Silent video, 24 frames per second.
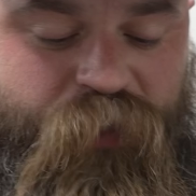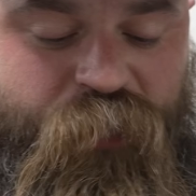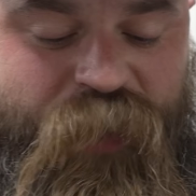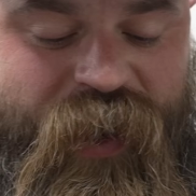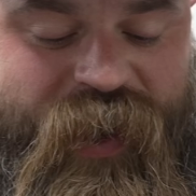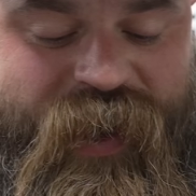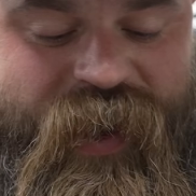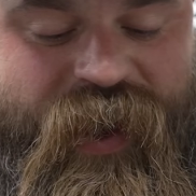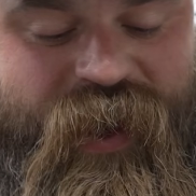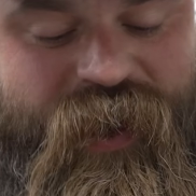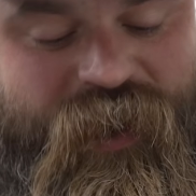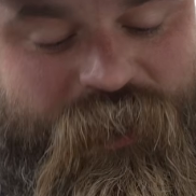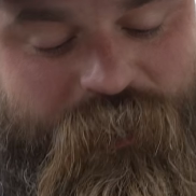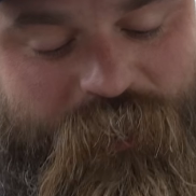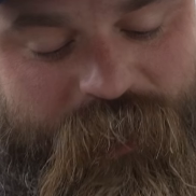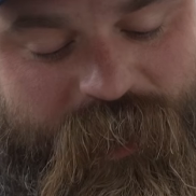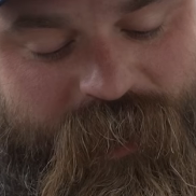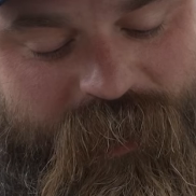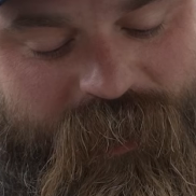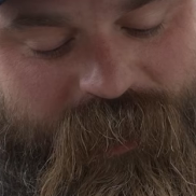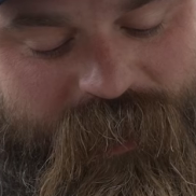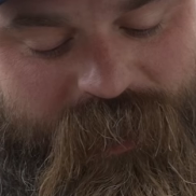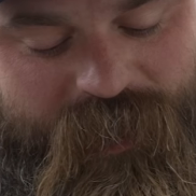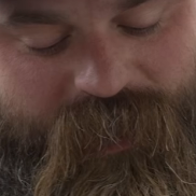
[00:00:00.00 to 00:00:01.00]
a video
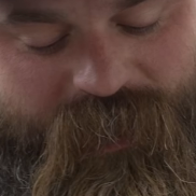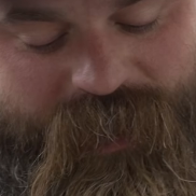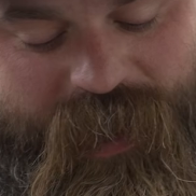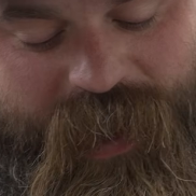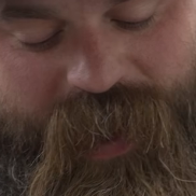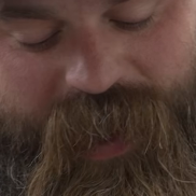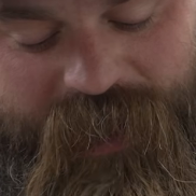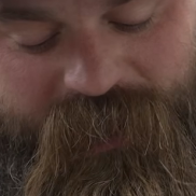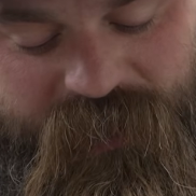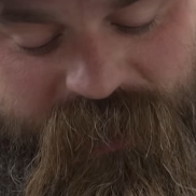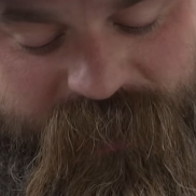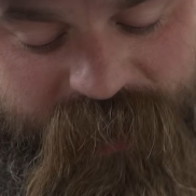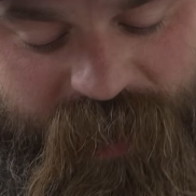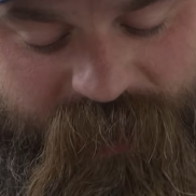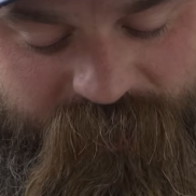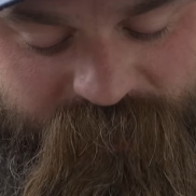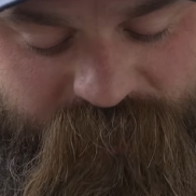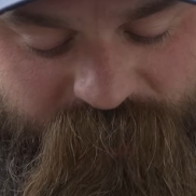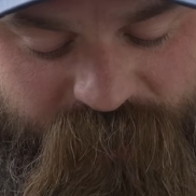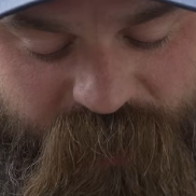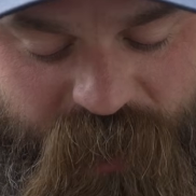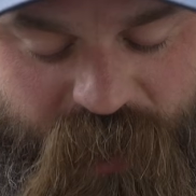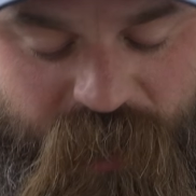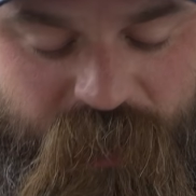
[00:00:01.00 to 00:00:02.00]
that
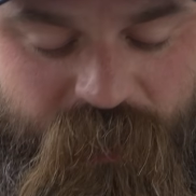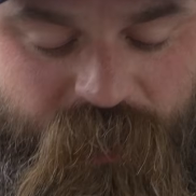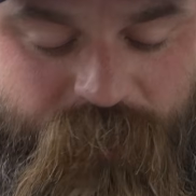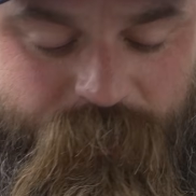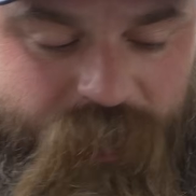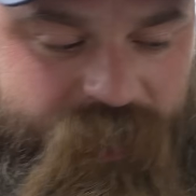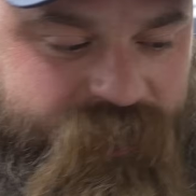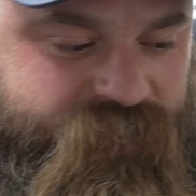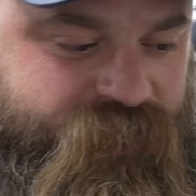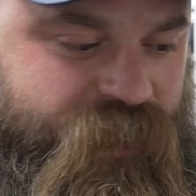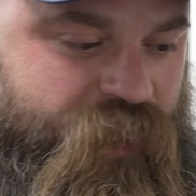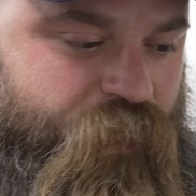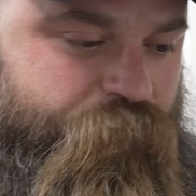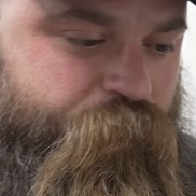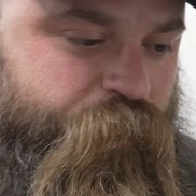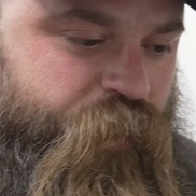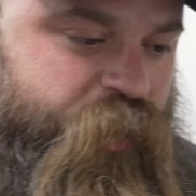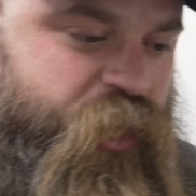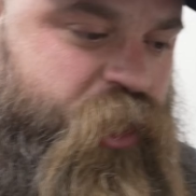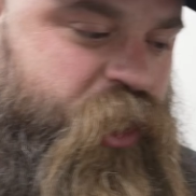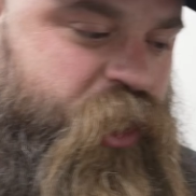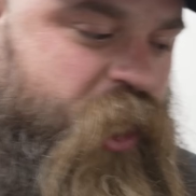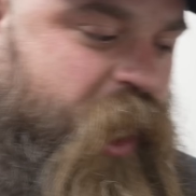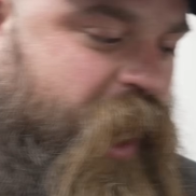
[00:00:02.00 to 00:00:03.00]
Silencer Co. and myself,
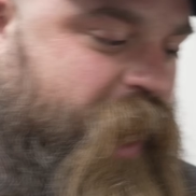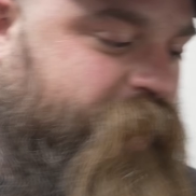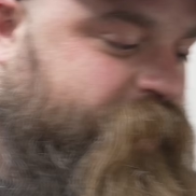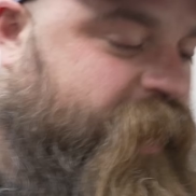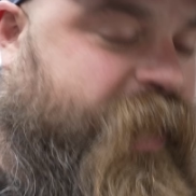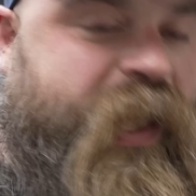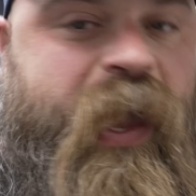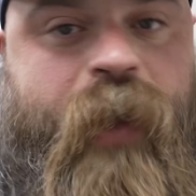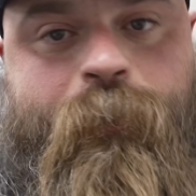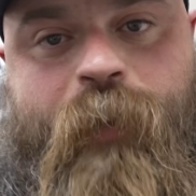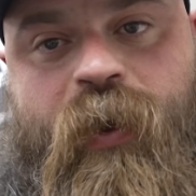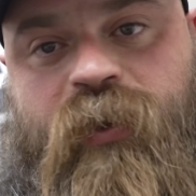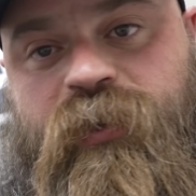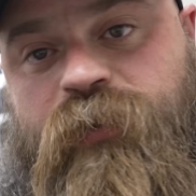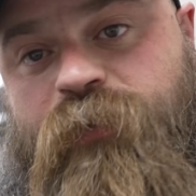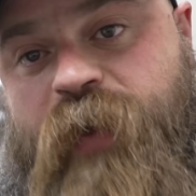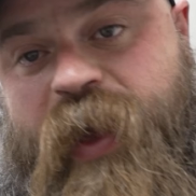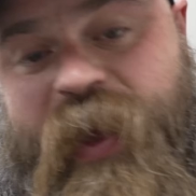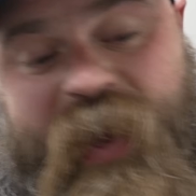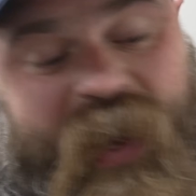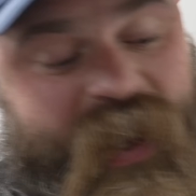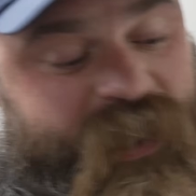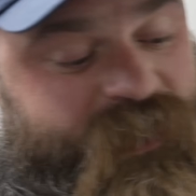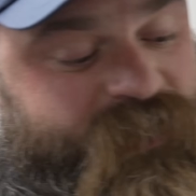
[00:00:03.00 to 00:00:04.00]
we shot. They came out to
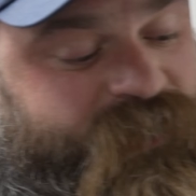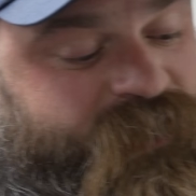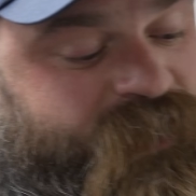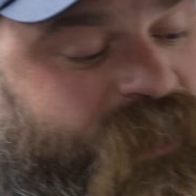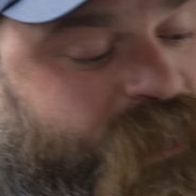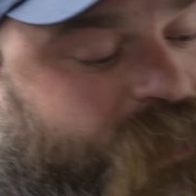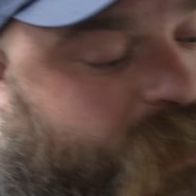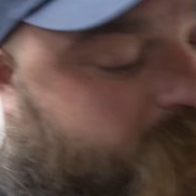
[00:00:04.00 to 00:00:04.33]
Vegas.